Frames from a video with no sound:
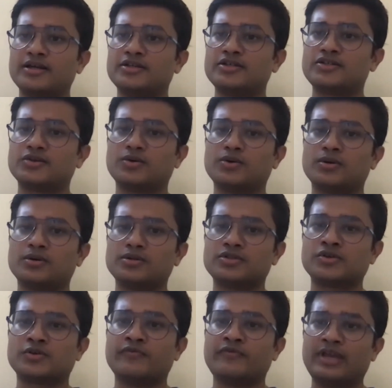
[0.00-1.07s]
So
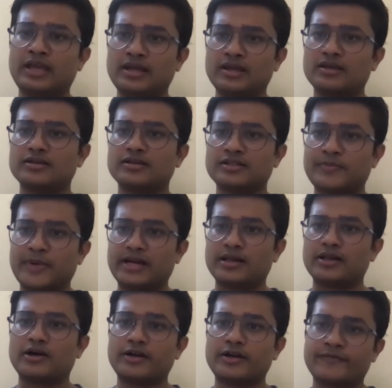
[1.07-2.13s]
we spend a
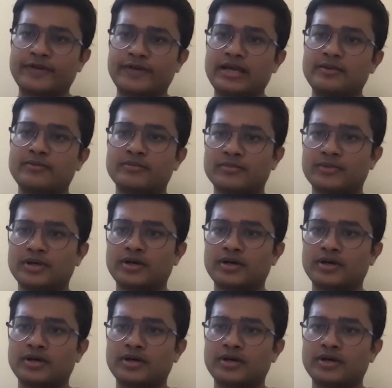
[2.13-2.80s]
lot of time